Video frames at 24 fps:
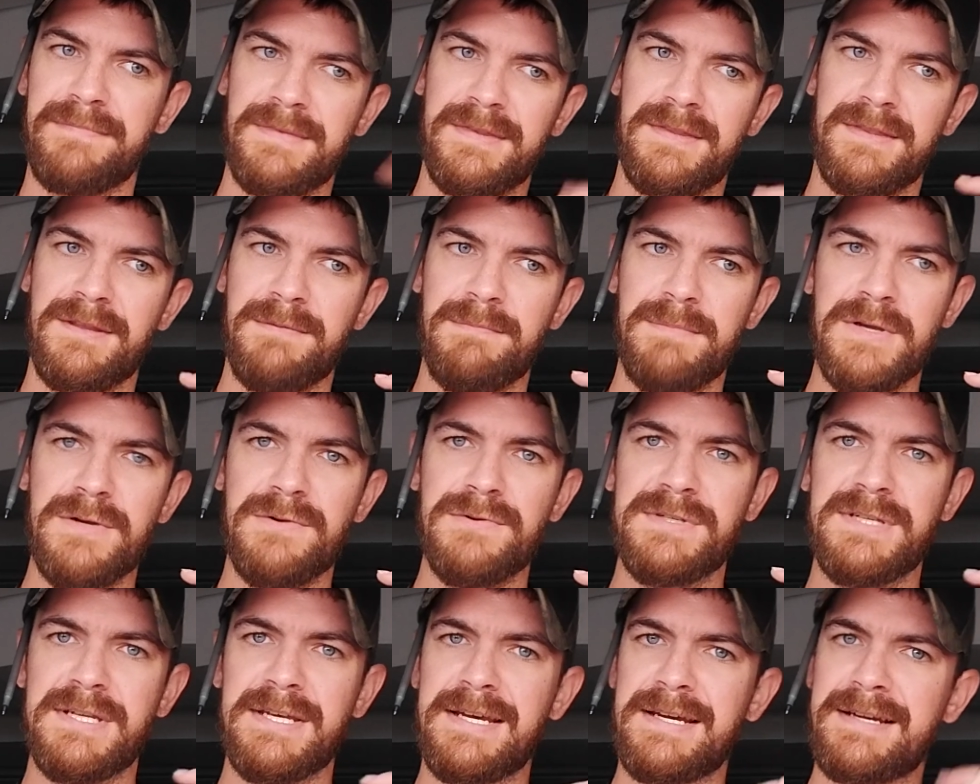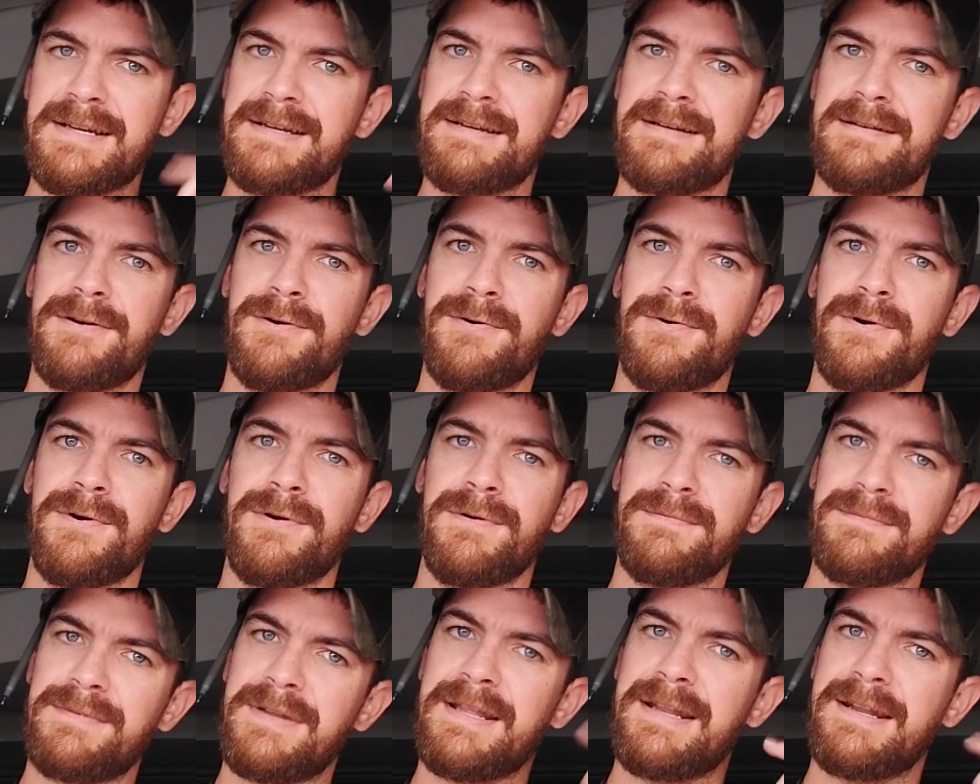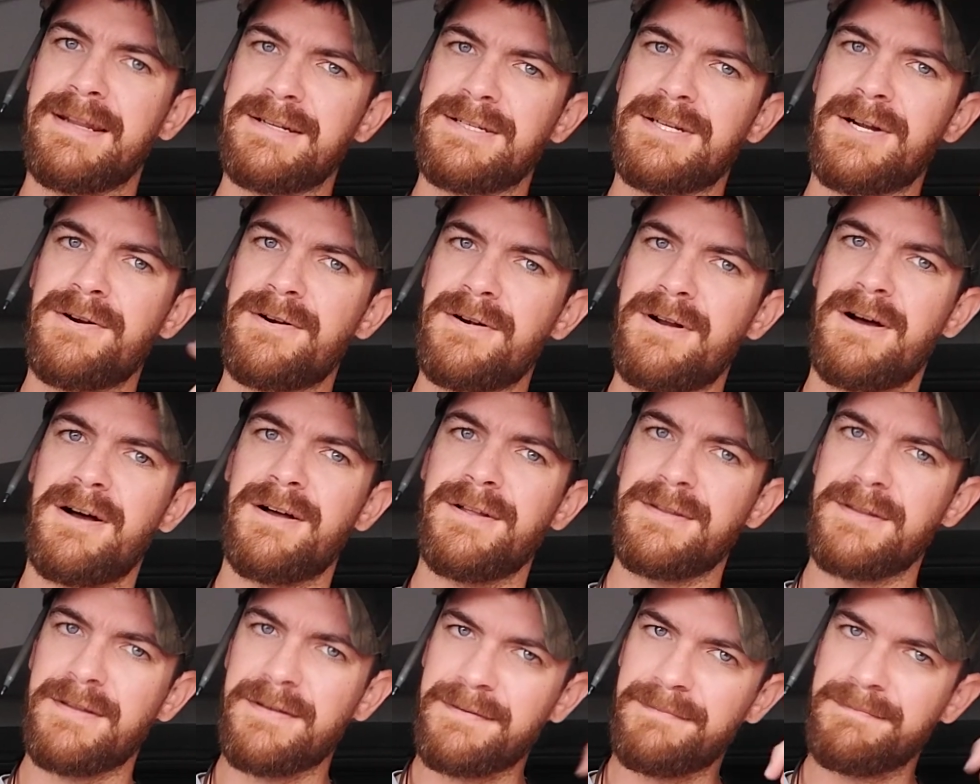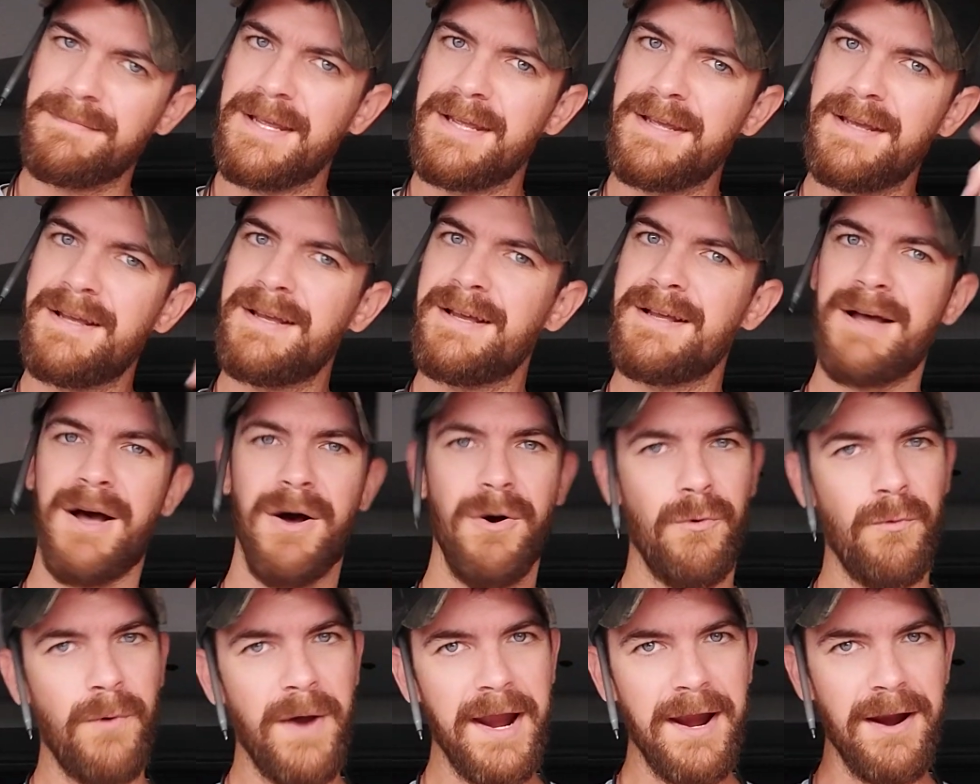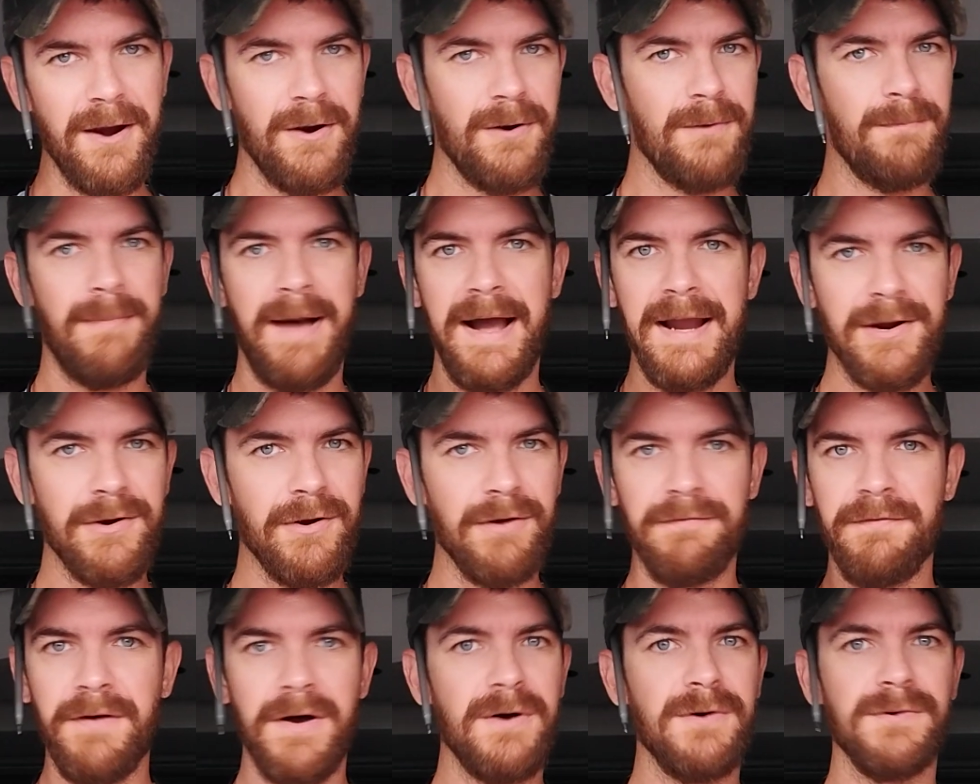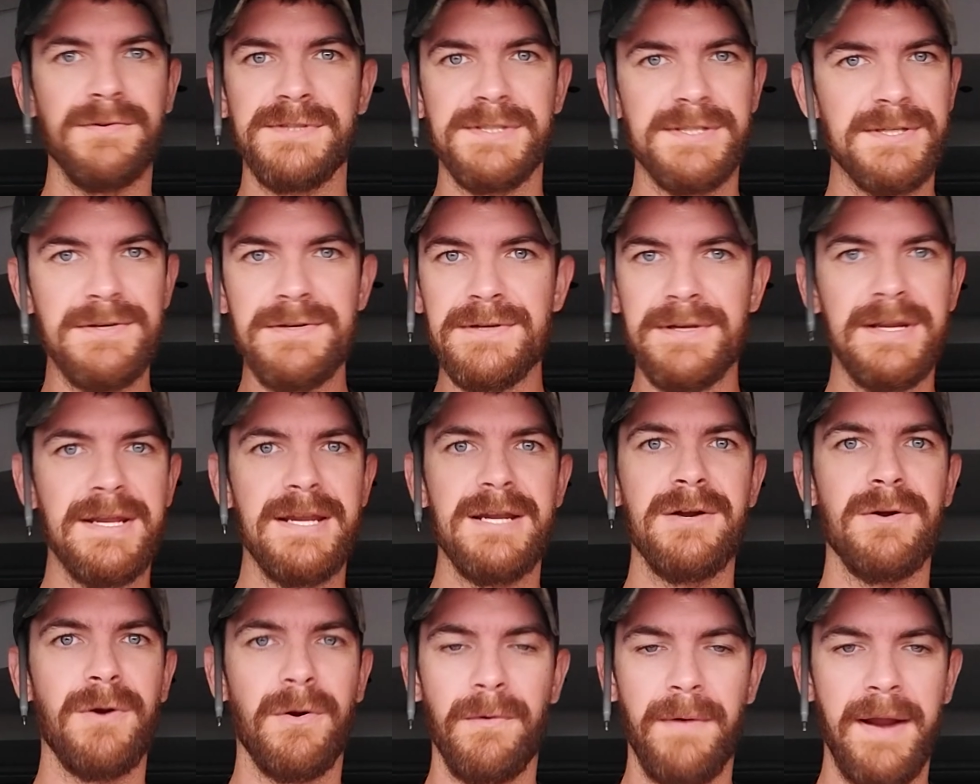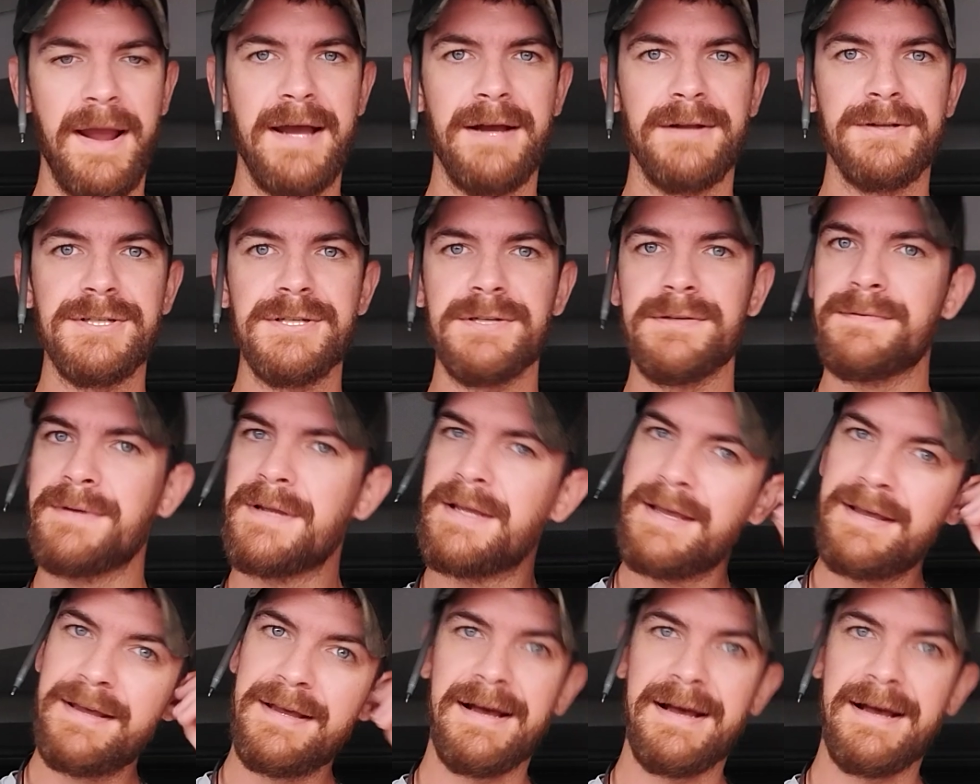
the music and then turn on the aware microphone so you could hear around you.